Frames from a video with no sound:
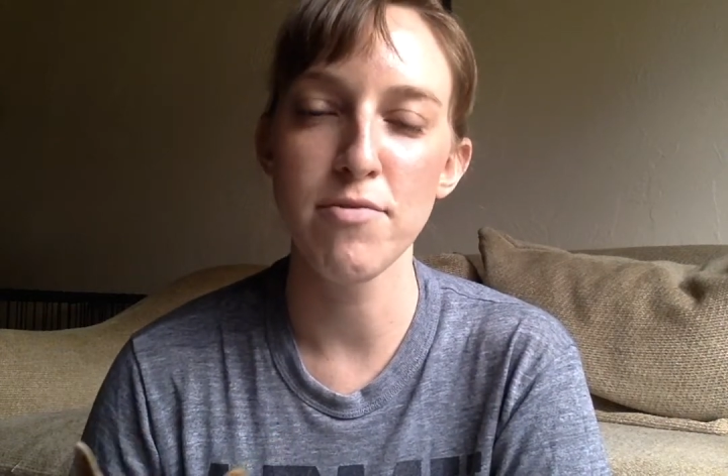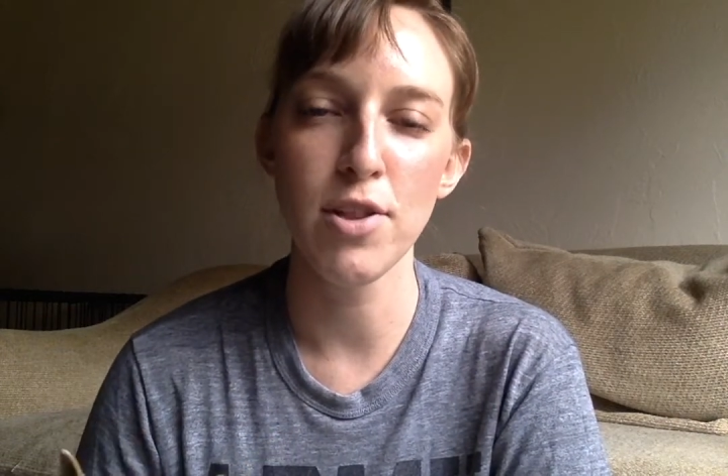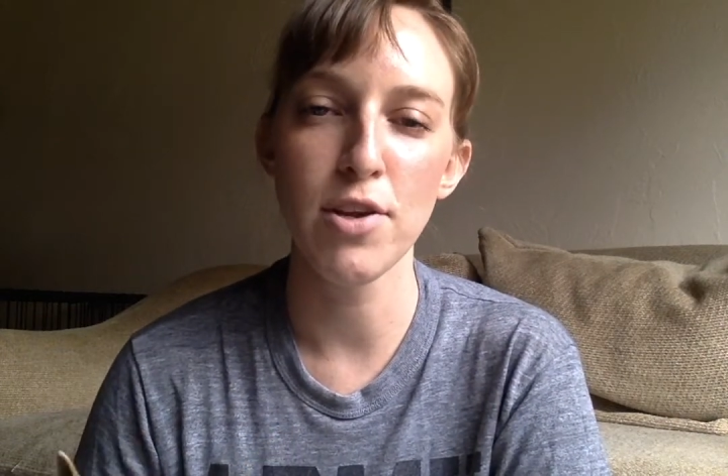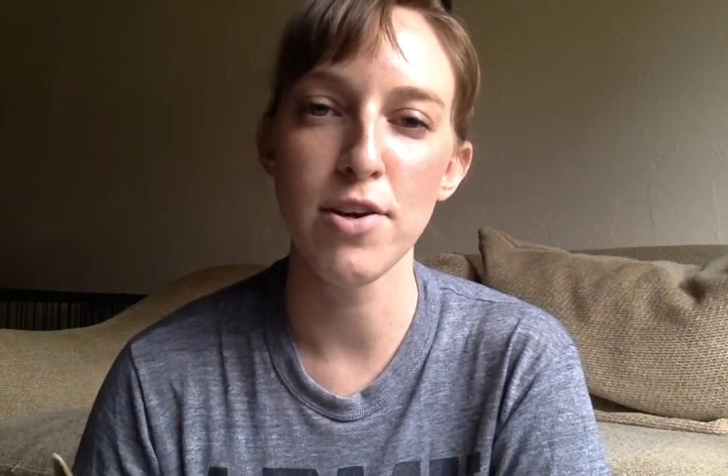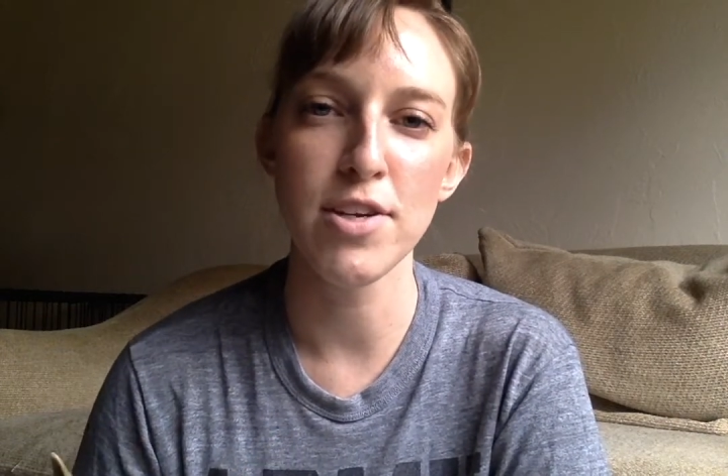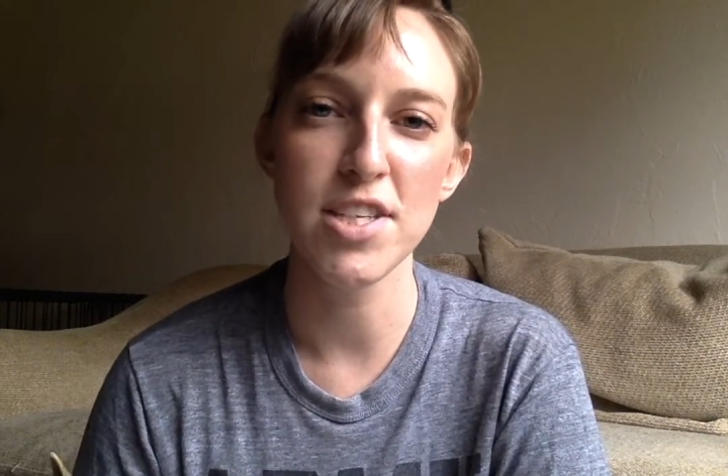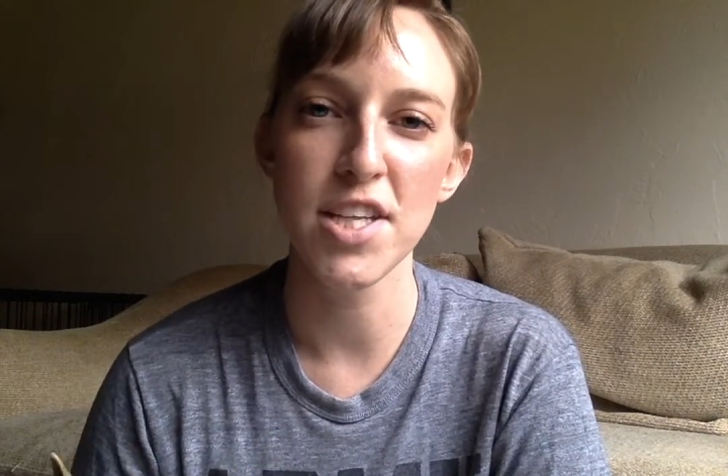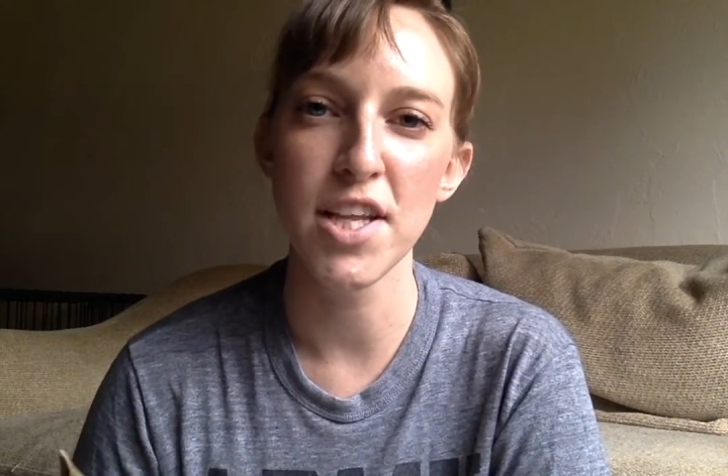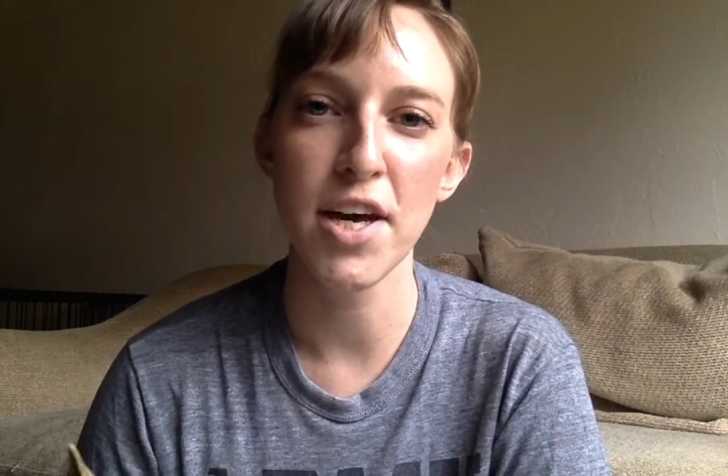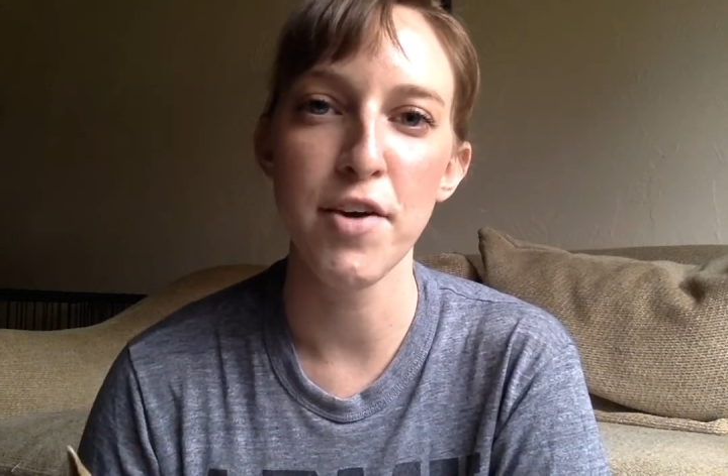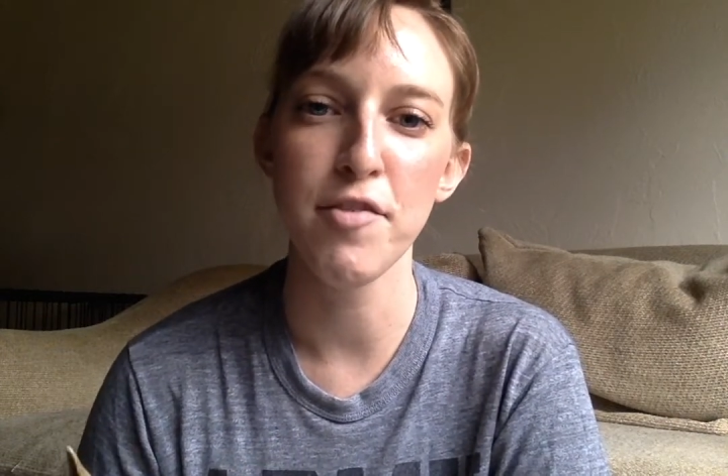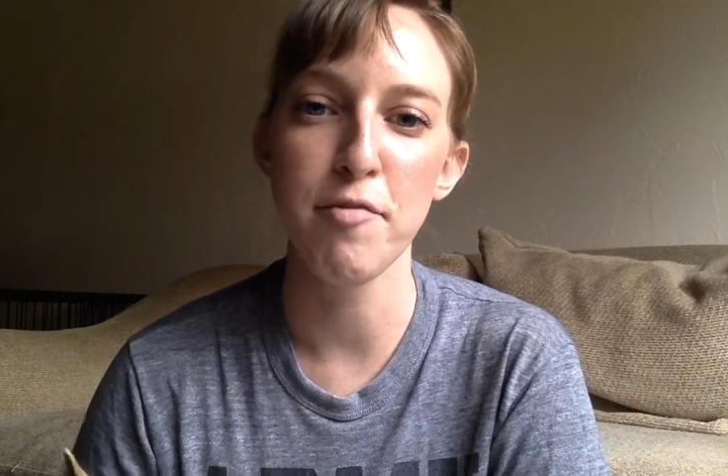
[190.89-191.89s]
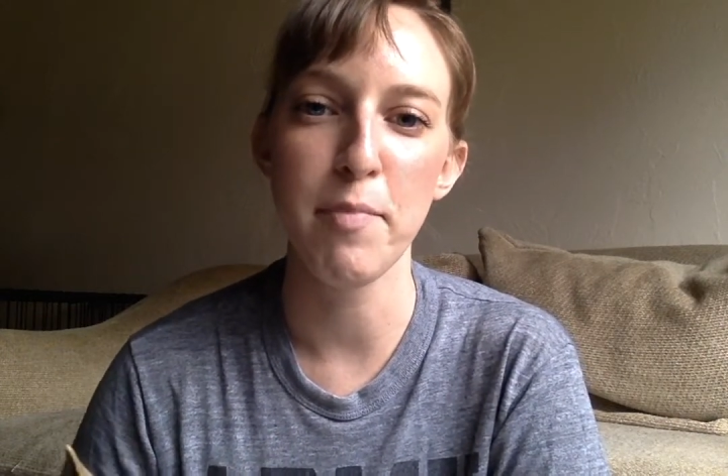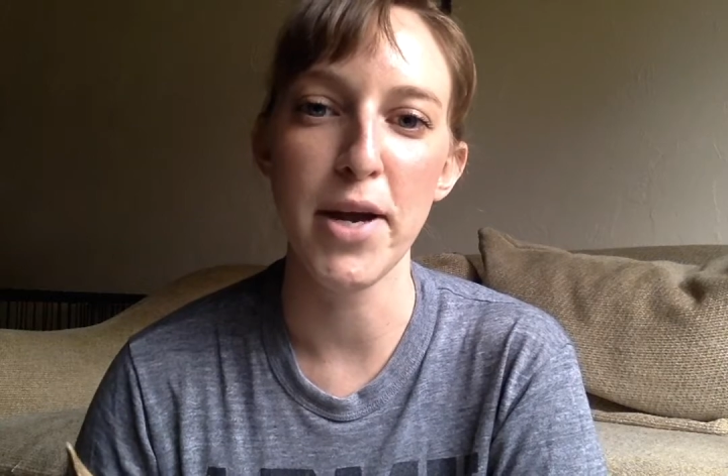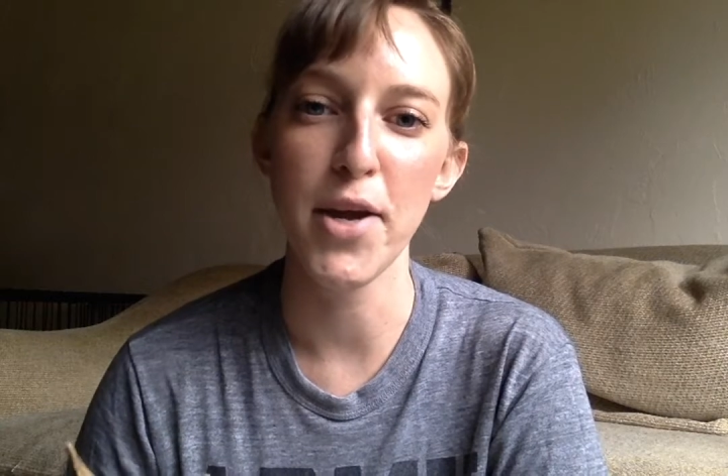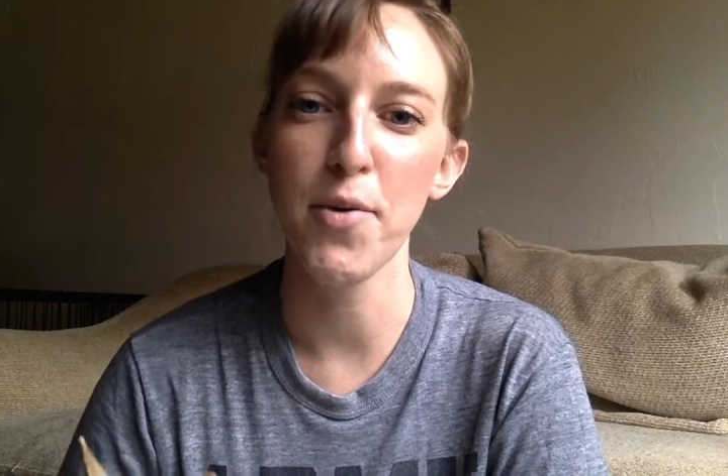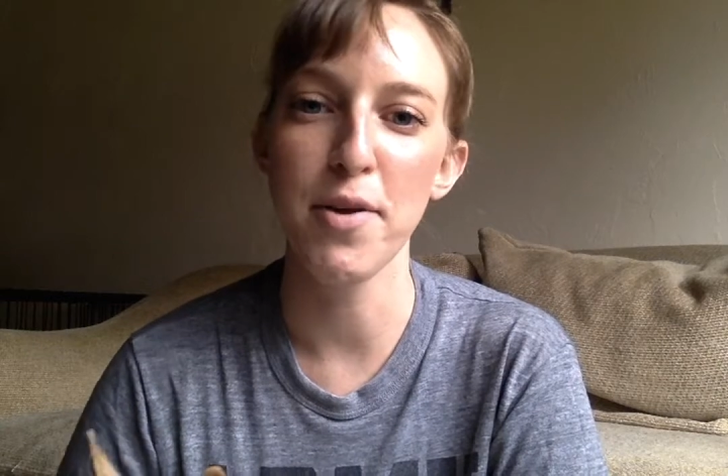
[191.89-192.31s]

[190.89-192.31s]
learned to love my own